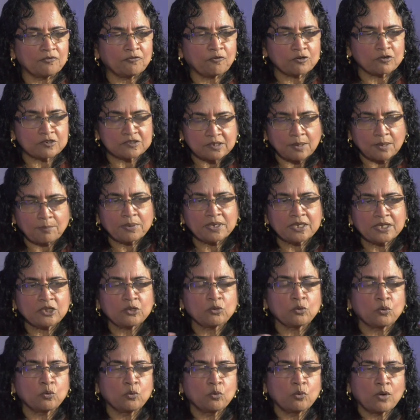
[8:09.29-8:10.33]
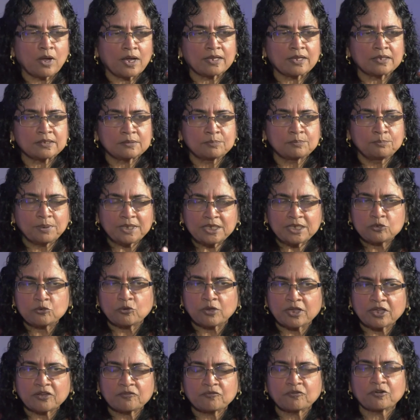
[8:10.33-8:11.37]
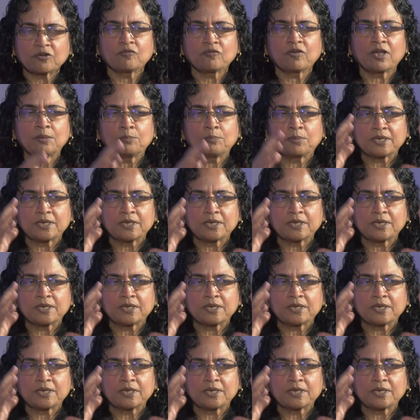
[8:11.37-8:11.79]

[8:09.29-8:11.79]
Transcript: for somebody who has been doing it for a while,